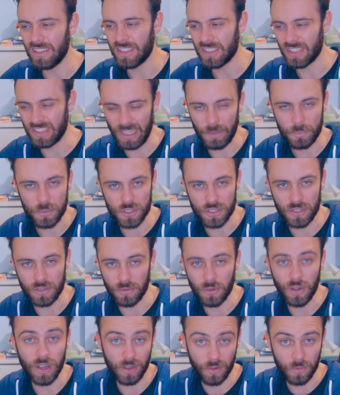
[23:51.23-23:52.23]
deception,
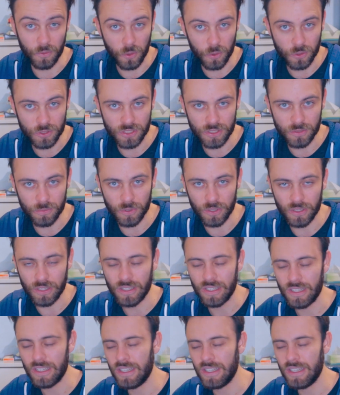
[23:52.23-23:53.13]
right? Of course it would.